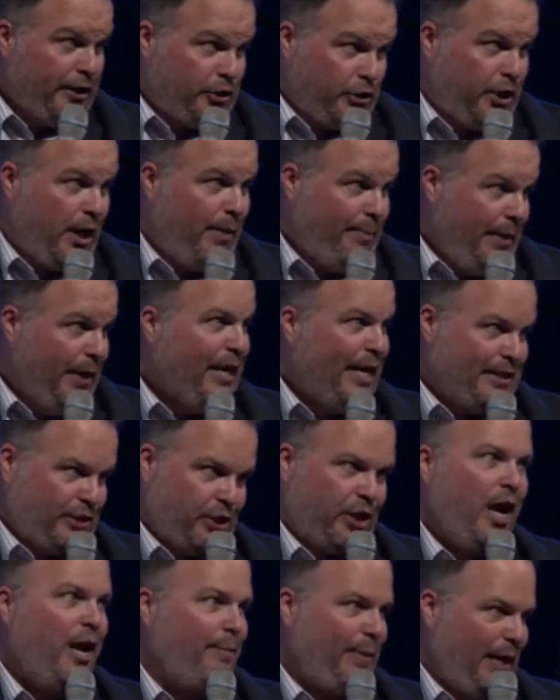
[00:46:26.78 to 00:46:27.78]
It's coming,
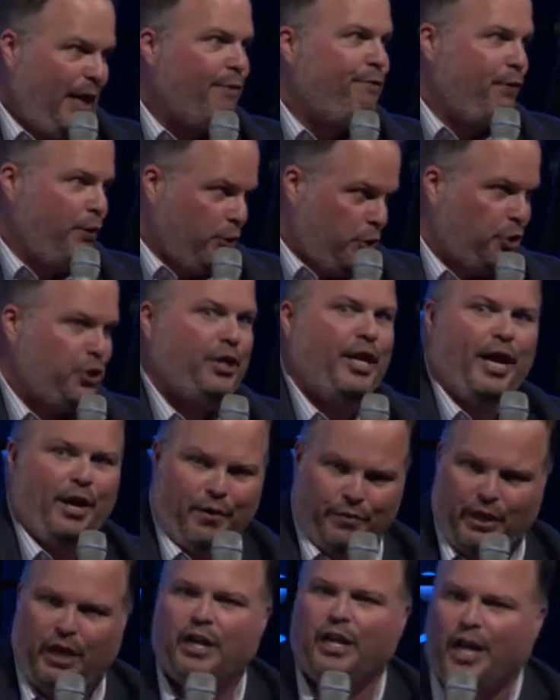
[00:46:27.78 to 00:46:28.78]
it's coming if you'll
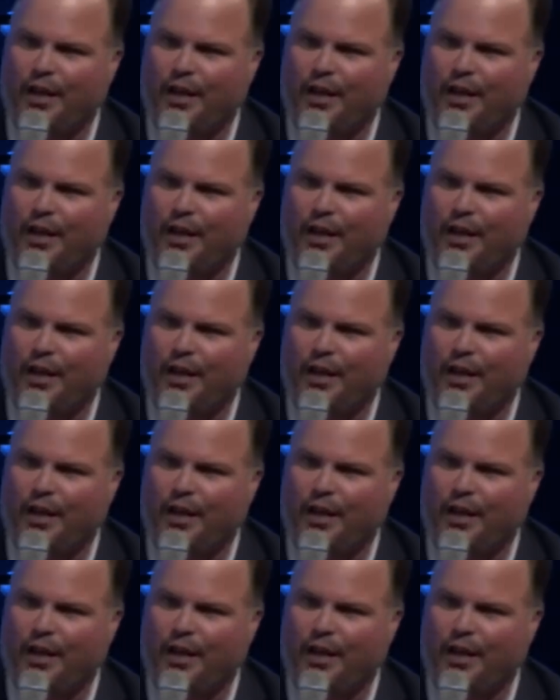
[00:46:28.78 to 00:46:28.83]
share the